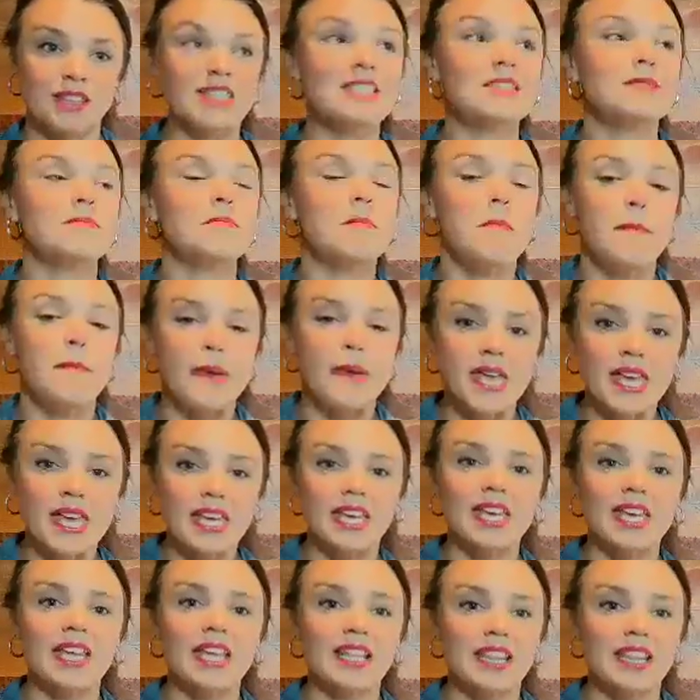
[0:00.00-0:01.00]
This
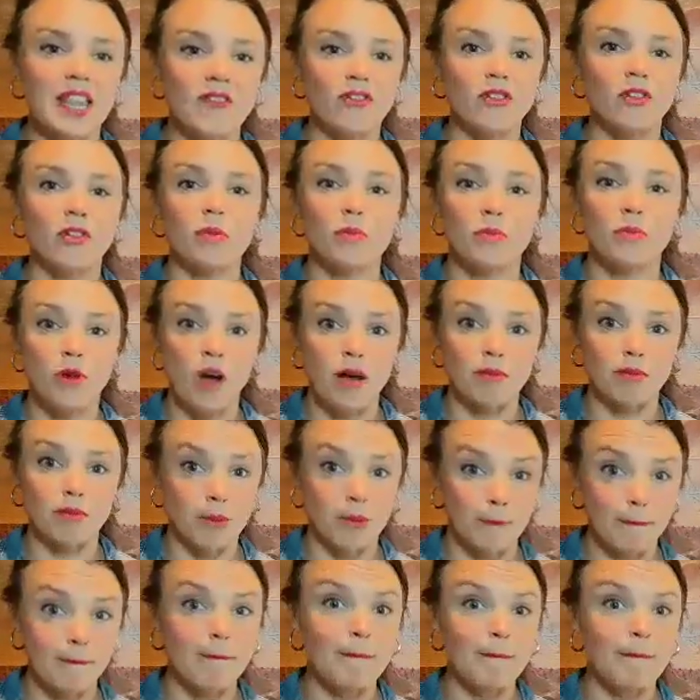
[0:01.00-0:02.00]
big level
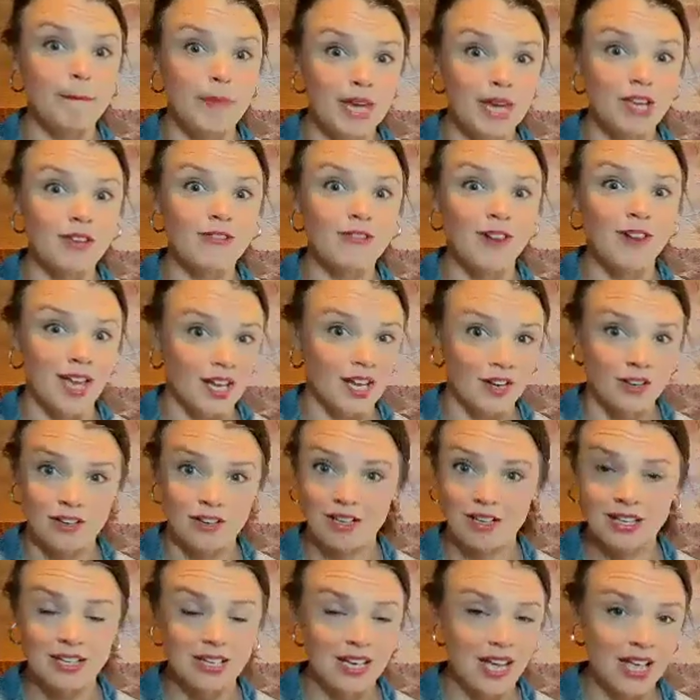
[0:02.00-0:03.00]
problem, big
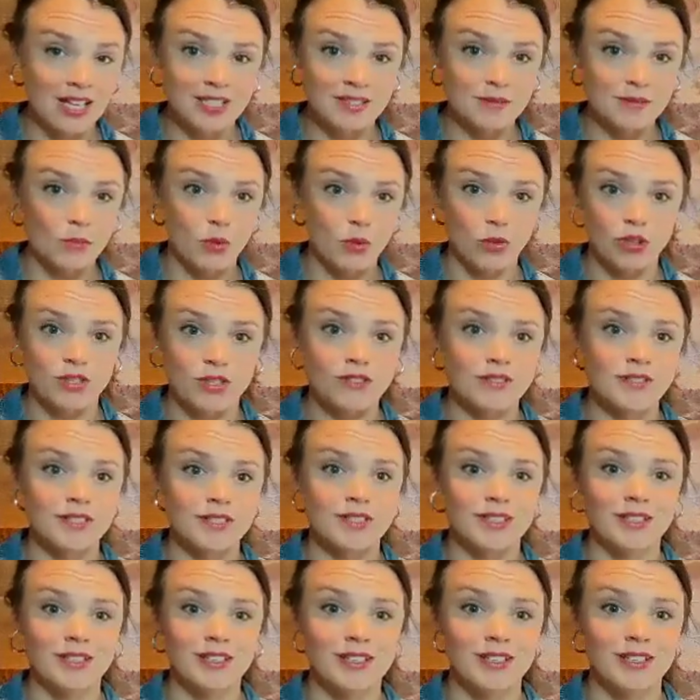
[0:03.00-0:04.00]
fire, not
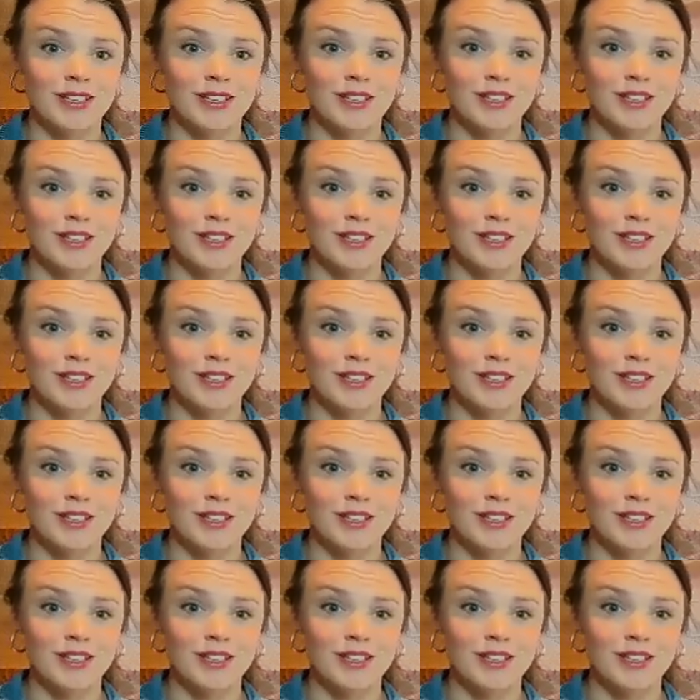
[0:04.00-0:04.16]
smolders.